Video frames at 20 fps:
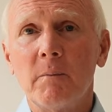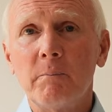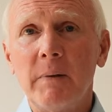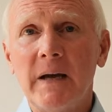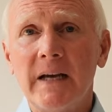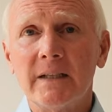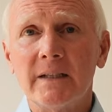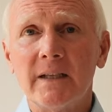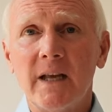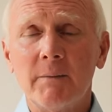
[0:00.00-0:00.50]

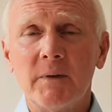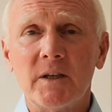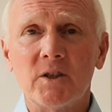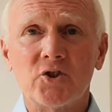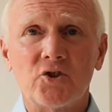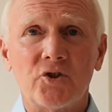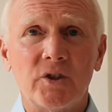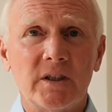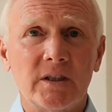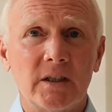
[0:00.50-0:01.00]

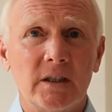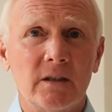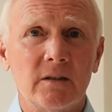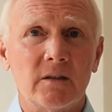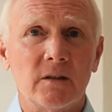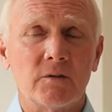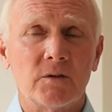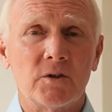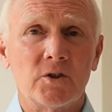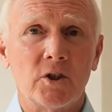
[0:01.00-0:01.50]
pandemic treaty
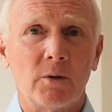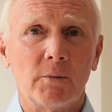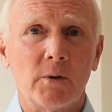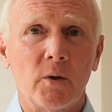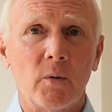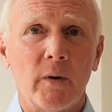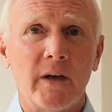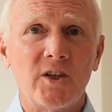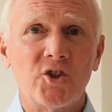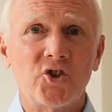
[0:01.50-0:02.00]
that the
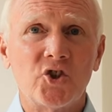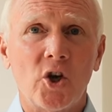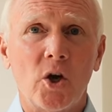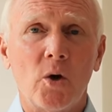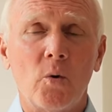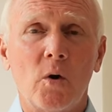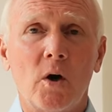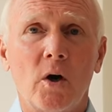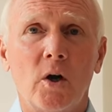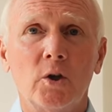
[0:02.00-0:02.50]

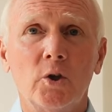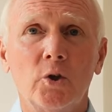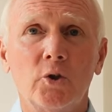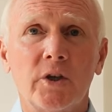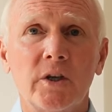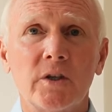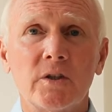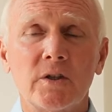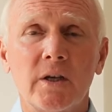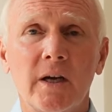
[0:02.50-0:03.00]
WHO are
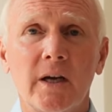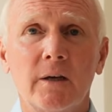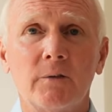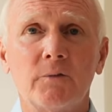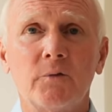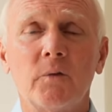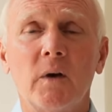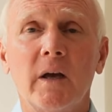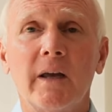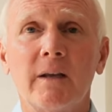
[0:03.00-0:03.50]
looking to have